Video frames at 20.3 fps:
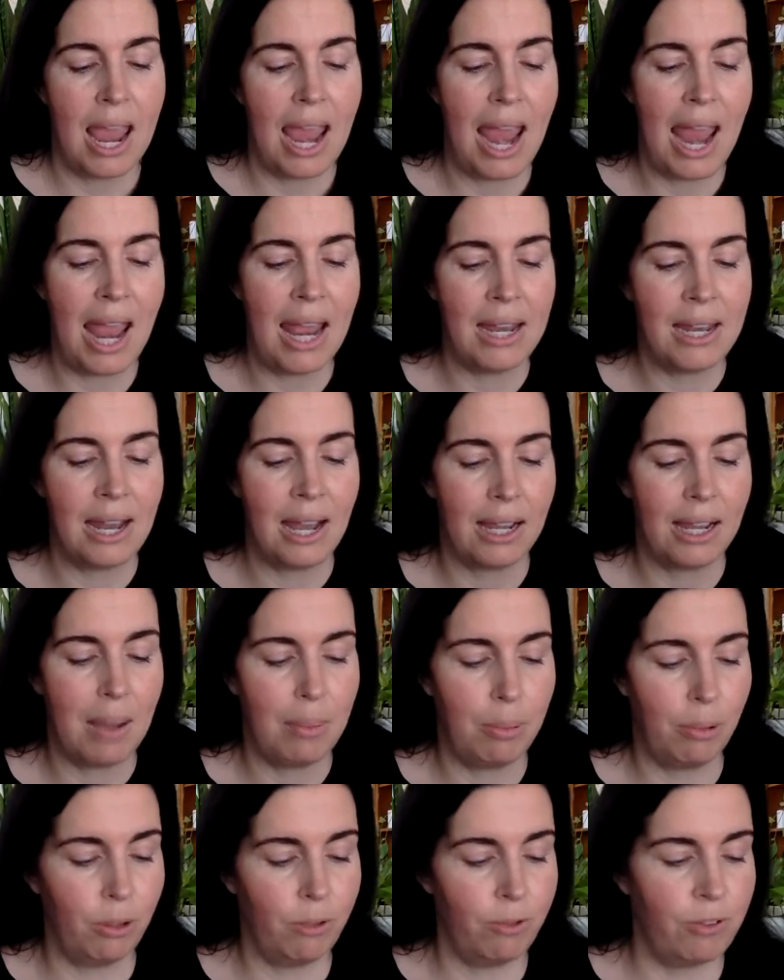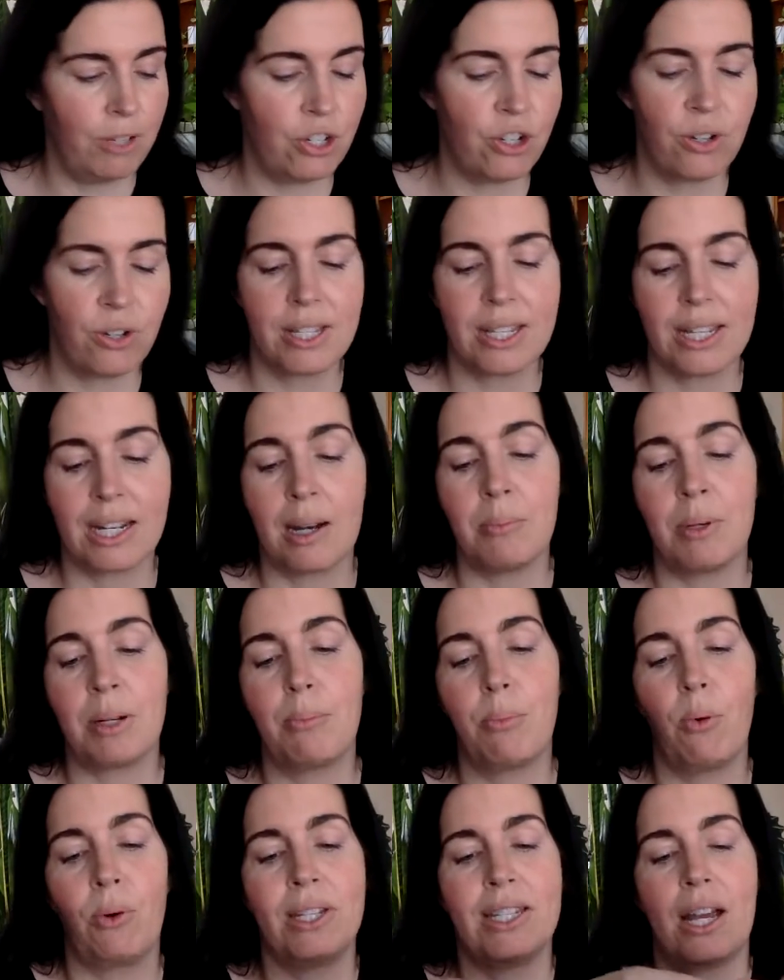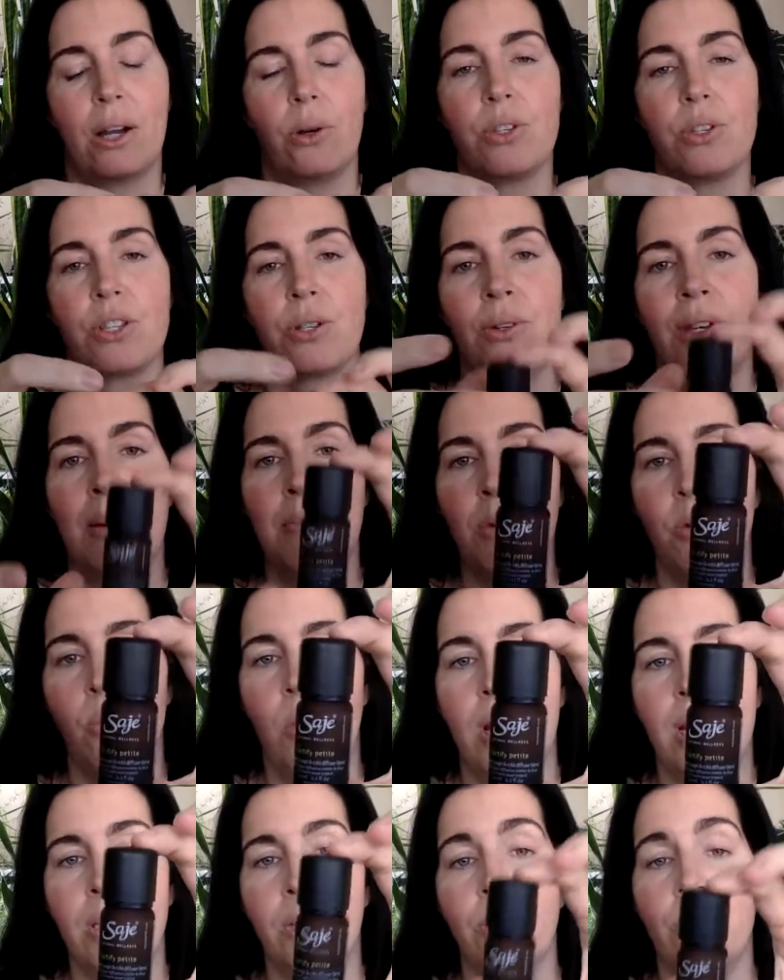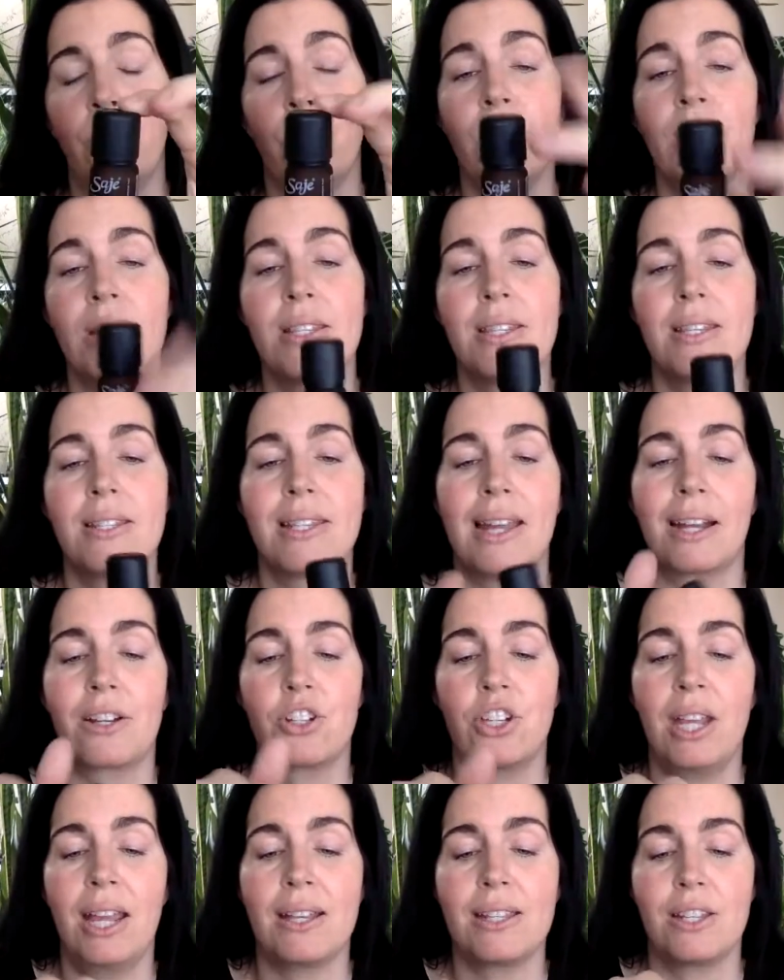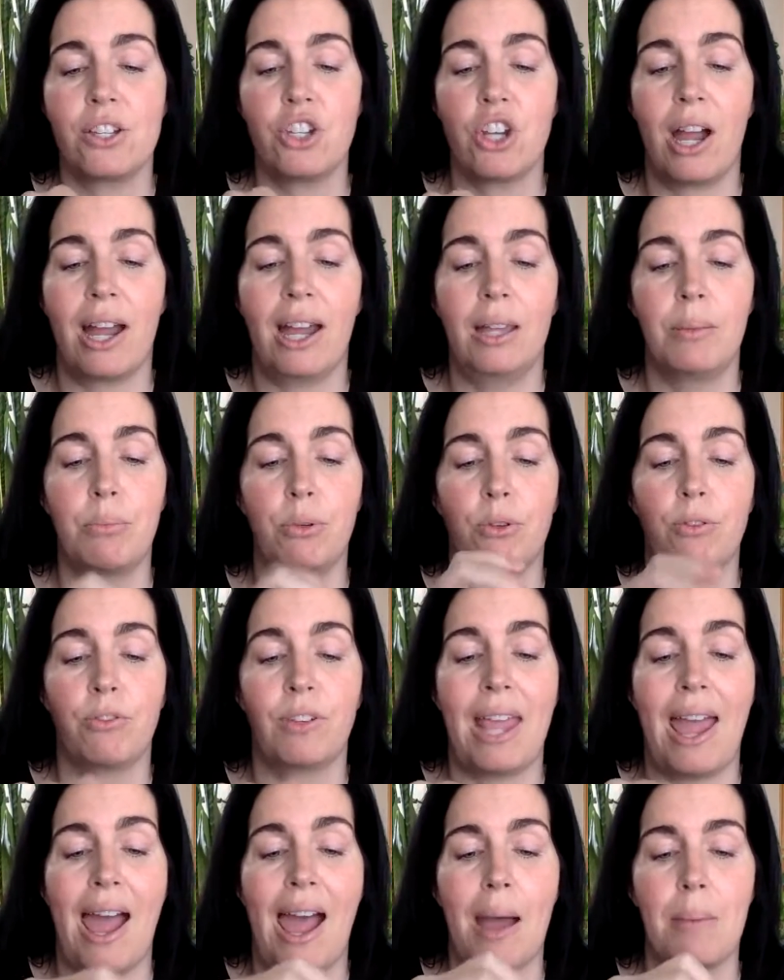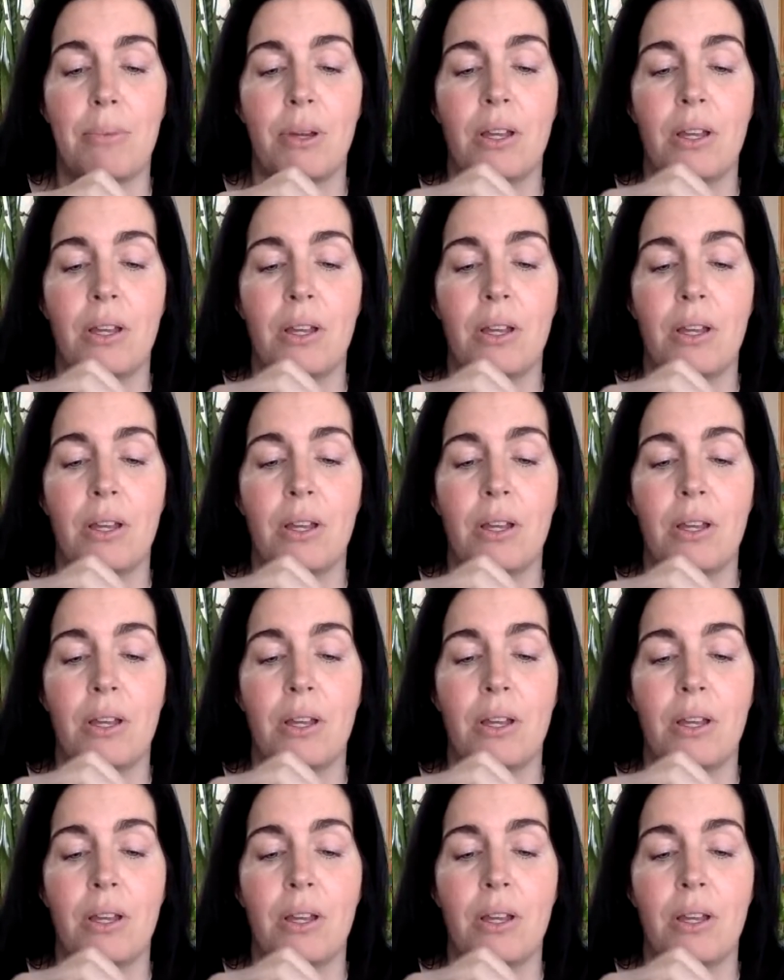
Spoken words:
And a couple of features that I'm going to point out. So number 1, you'll notice this actually has a child-proof cap,